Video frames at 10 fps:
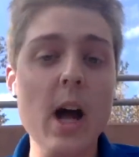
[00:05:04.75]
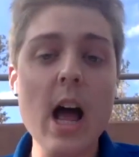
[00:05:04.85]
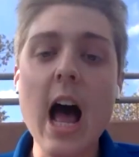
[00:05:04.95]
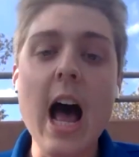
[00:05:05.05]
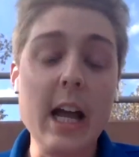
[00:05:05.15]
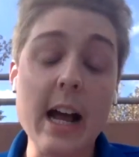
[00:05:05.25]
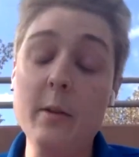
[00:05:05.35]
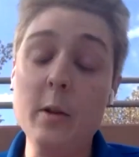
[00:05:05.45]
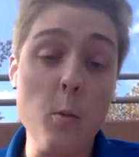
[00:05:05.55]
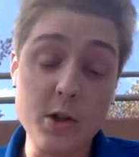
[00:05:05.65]
So
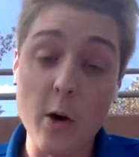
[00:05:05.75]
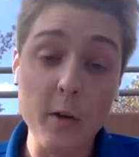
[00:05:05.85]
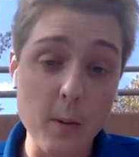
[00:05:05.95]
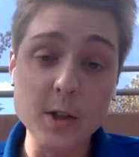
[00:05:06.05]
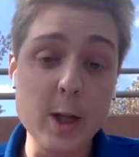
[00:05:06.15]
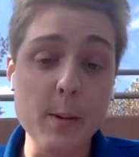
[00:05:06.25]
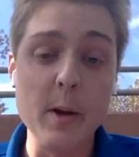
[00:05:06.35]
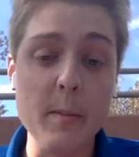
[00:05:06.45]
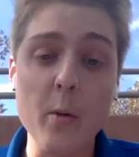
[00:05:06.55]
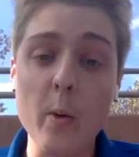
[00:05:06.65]
you certainly won't
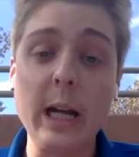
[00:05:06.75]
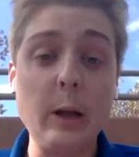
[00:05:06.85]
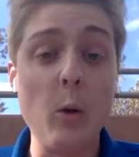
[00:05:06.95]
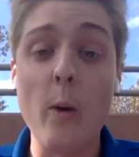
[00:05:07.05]
see him at the midweek.